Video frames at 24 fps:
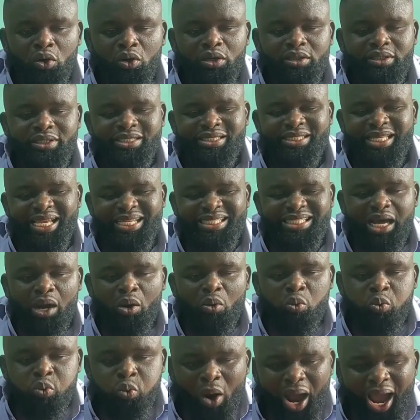you say that
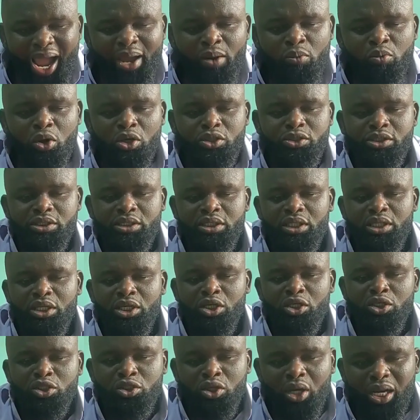why was
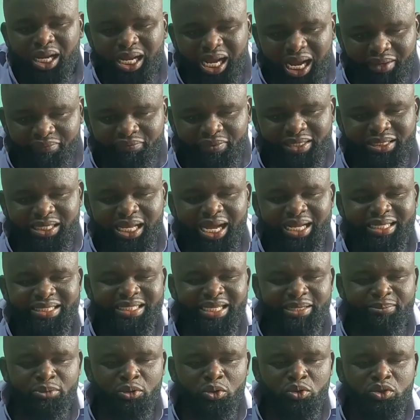your government
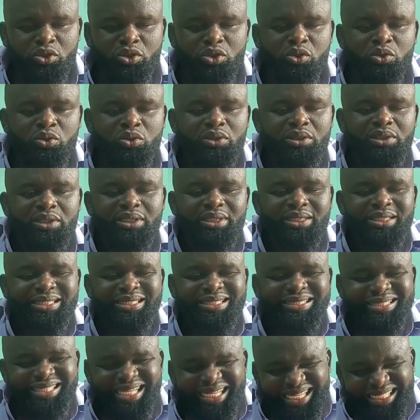unable to
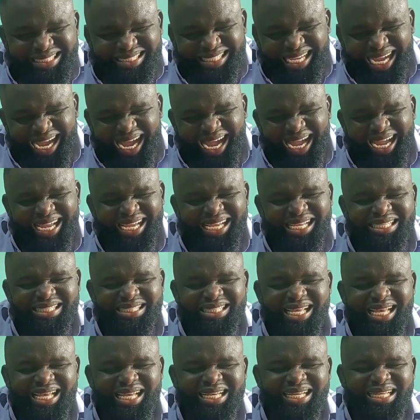digitize
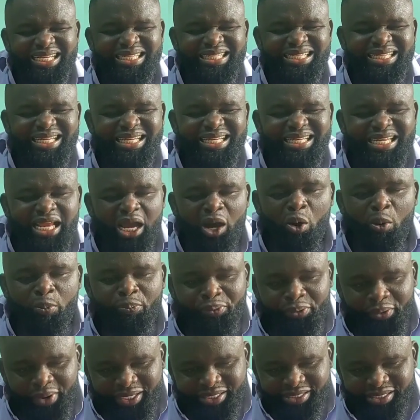the
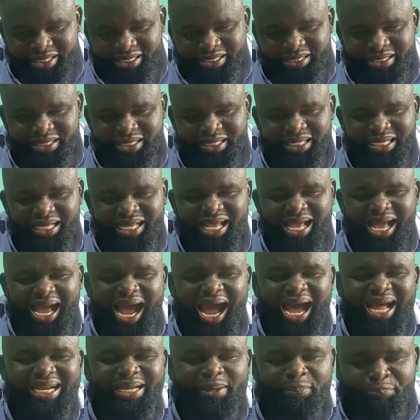operation at
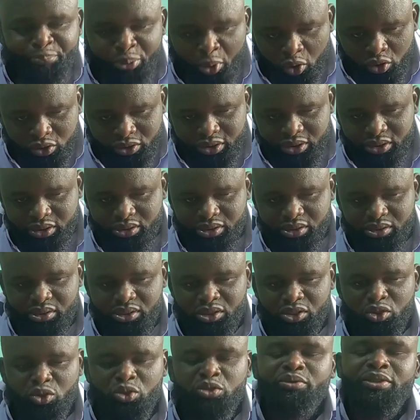the ports
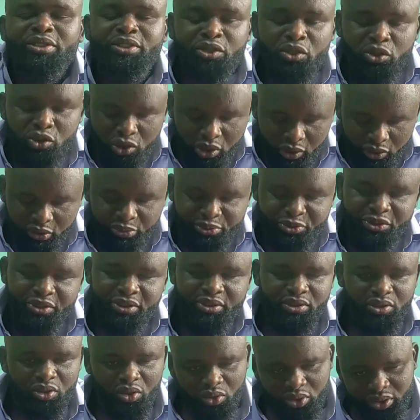to reduce corruption?
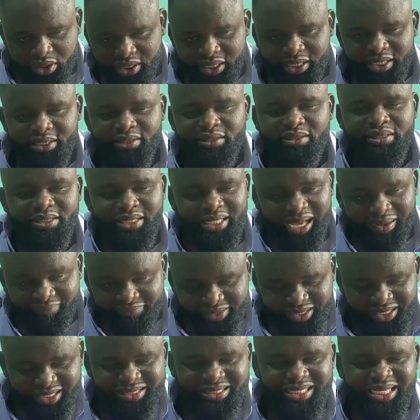Okay, they have
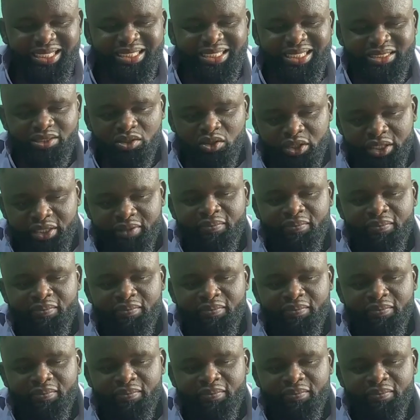digitized. Okay,